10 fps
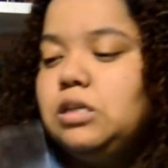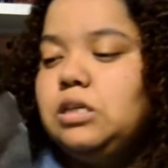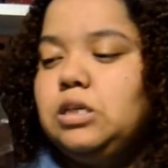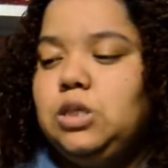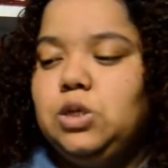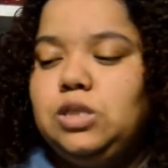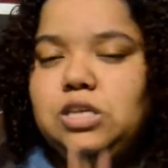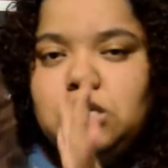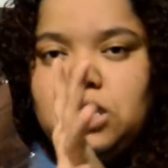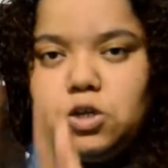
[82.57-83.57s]
So
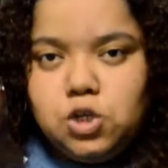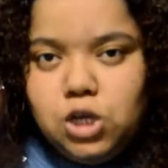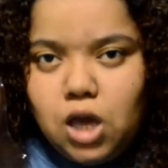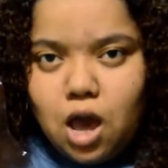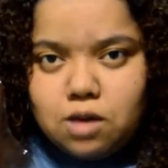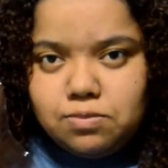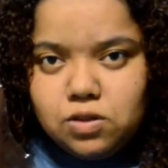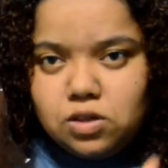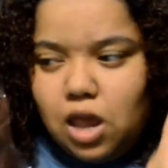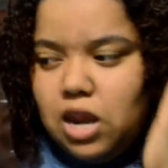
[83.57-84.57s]
this is how she
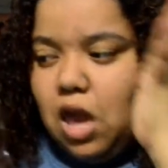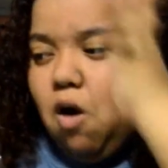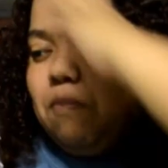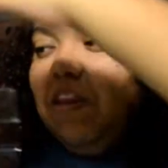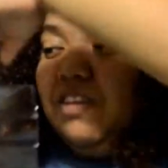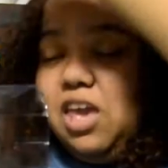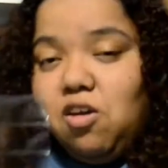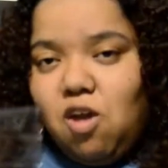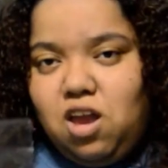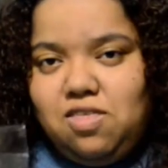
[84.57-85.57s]
comes. Now I'm going to take her
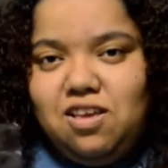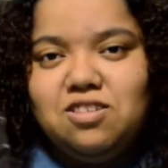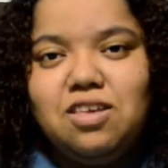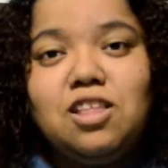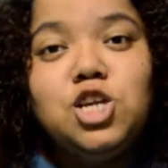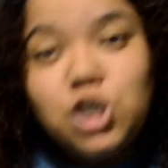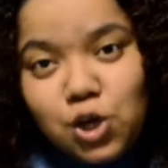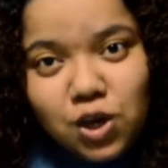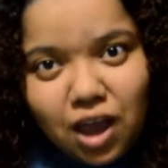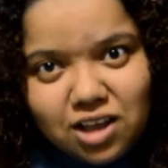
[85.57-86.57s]
out of this and then show
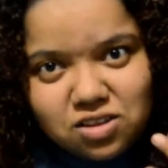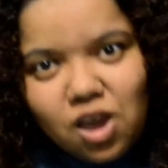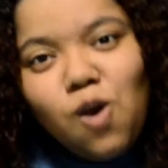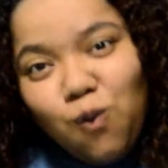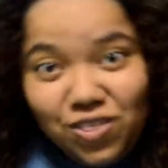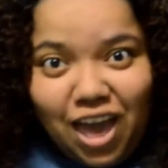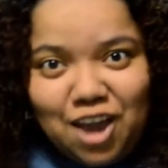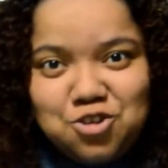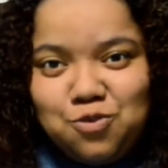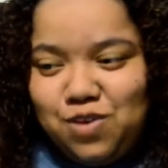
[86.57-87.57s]
you guys what the
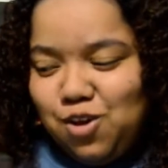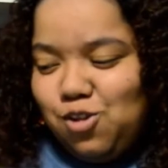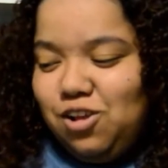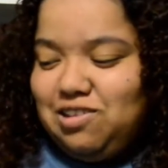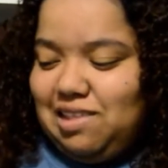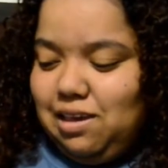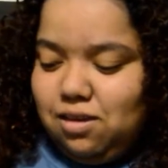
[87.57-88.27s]
actual figure looks like.